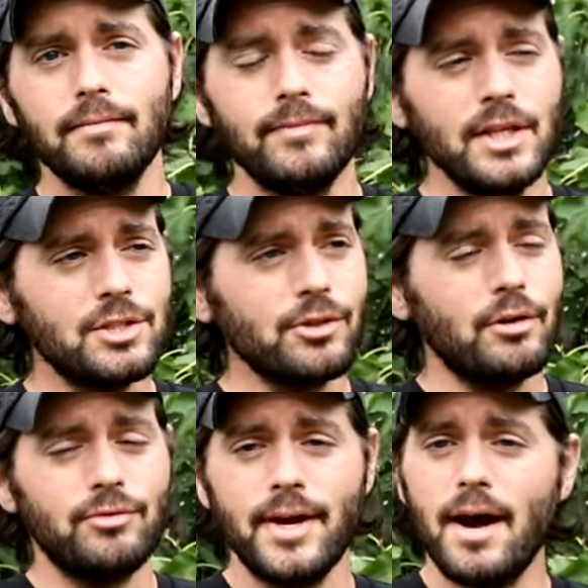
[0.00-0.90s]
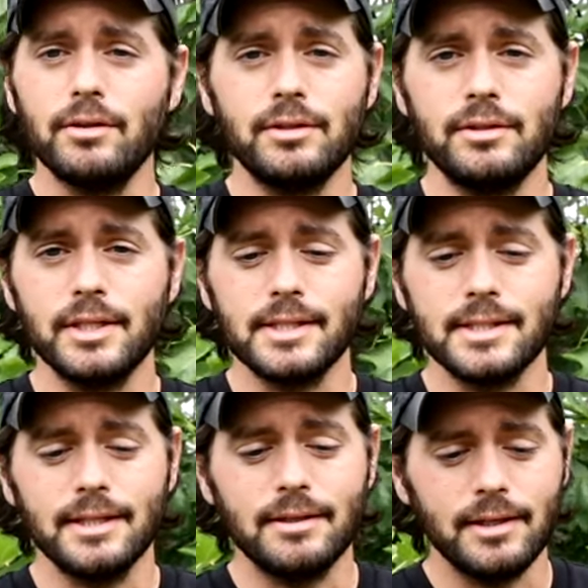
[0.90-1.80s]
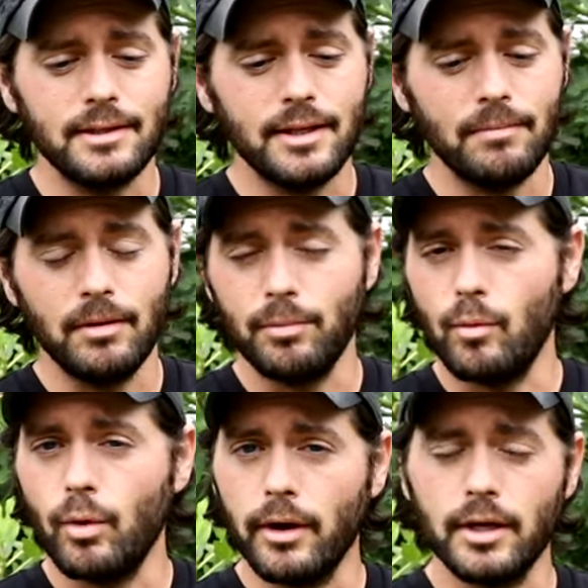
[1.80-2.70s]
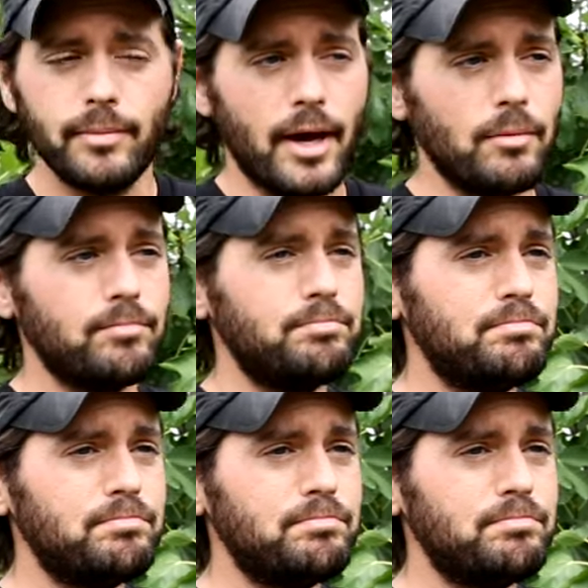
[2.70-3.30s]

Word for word: these are all valid things, I think, that people worry about.